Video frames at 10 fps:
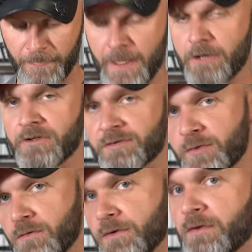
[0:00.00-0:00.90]
now he's
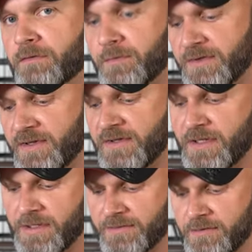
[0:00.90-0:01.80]
moved on from his
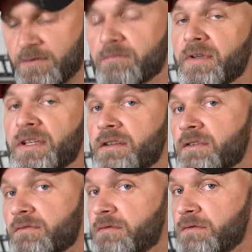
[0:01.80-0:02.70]
design, so I'm making
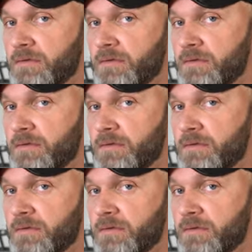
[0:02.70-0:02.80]
this one